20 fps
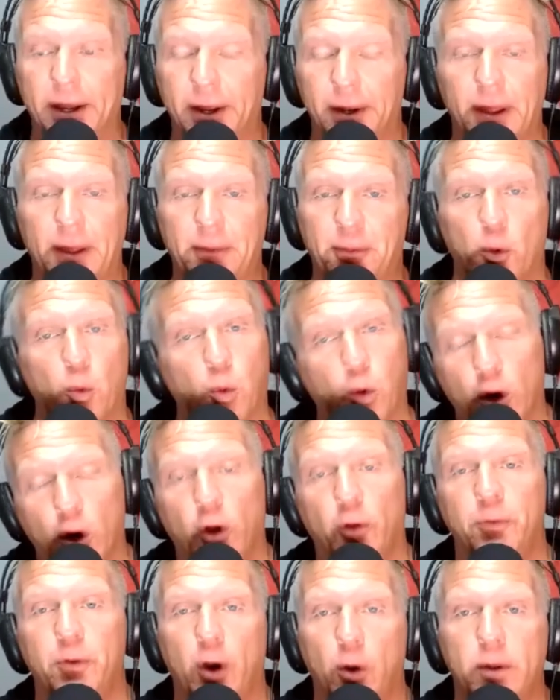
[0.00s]
going to let the
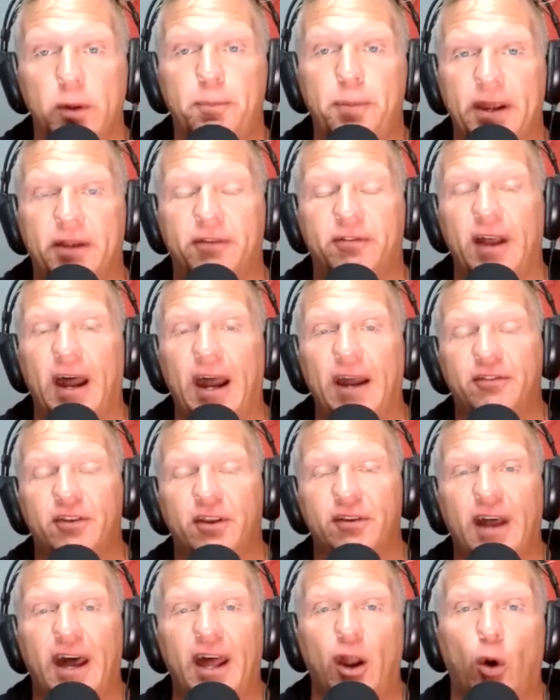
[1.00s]
world know we pick sides
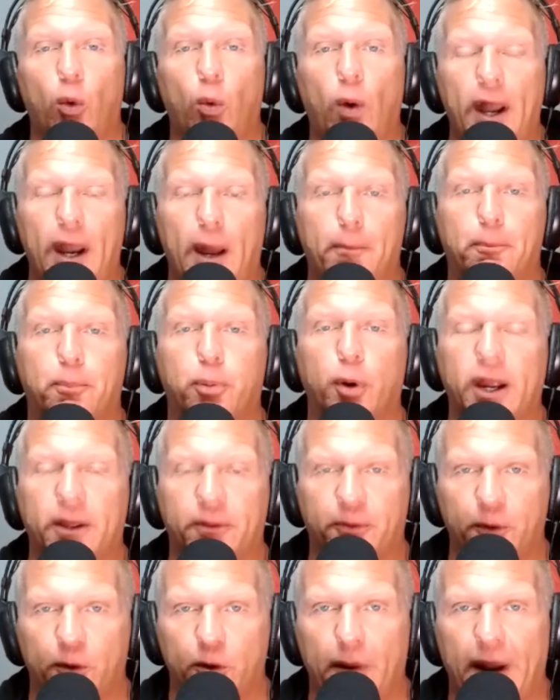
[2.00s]
because I don't want a brick
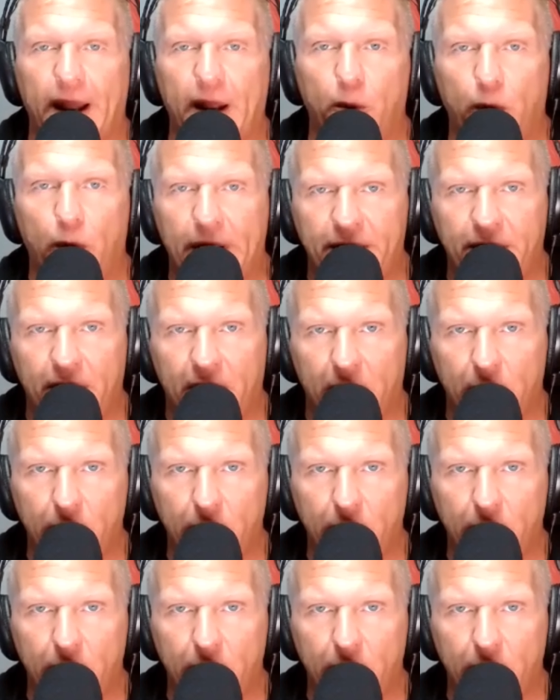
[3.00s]
through my window.